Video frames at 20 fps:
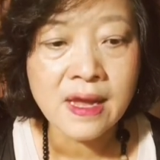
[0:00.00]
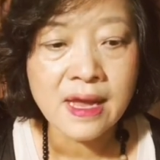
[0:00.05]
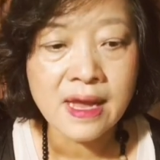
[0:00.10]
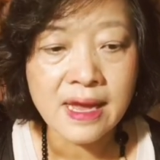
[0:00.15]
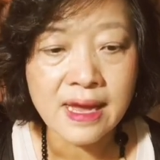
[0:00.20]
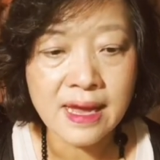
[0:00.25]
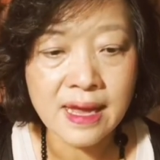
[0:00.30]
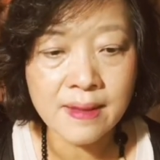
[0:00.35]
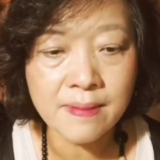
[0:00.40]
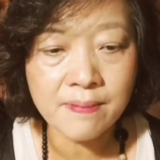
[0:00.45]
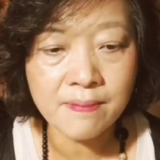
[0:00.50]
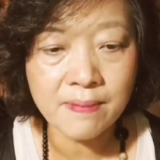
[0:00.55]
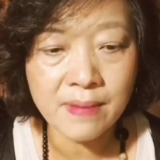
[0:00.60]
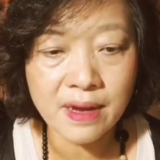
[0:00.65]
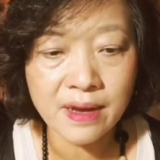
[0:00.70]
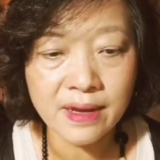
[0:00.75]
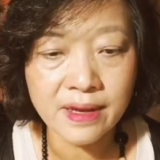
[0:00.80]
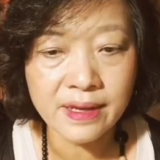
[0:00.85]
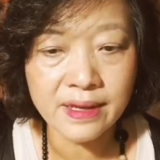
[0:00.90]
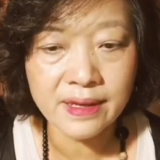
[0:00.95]
And
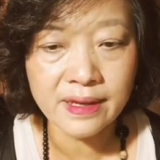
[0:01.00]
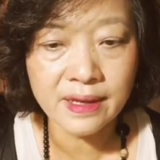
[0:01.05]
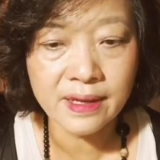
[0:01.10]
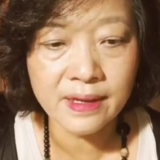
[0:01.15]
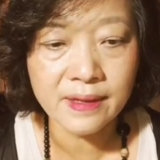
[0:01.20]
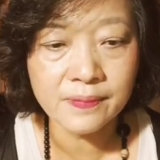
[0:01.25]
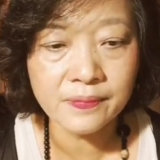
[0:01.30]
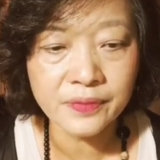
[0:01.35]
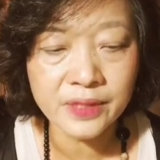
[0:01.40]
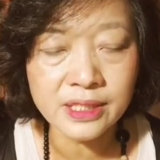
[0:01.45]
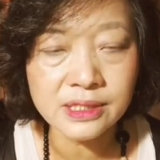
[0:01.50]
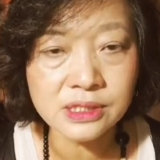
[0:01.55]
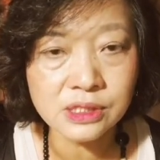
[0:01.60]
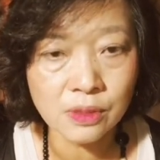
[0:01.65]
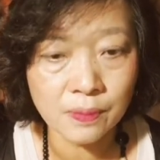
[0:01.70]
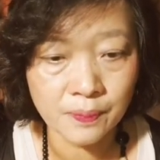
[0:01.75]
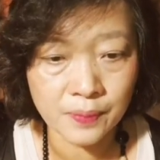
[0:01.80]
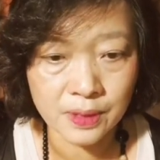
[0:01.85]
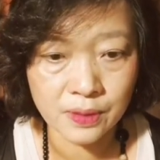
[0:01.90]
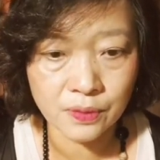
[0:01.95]
my um, next
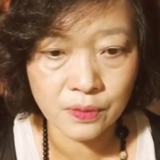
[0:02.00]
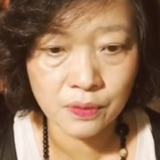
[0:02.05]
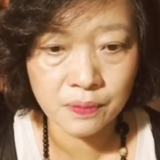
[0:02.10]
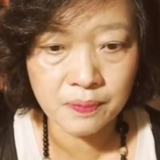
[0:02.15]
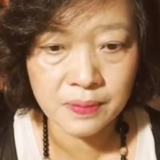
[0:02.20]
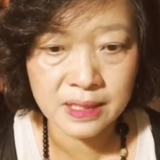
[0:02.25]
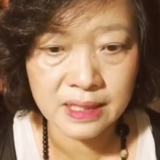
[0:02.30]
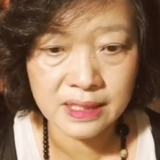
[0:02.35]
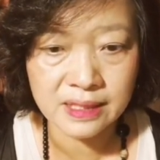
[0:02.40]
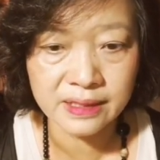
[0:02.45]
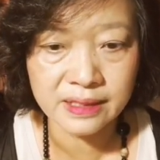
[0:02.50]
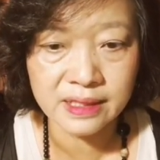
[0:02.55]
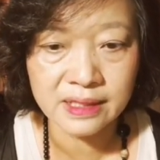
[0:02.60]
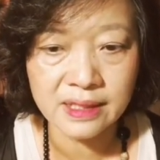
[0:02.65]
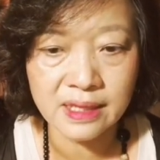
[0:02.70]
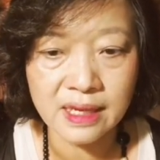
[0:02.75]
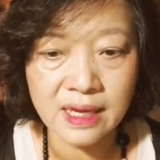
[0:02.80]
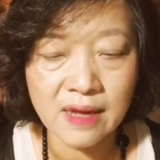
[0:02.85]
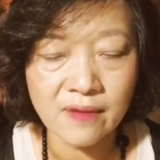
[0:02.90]
topic will be the uh,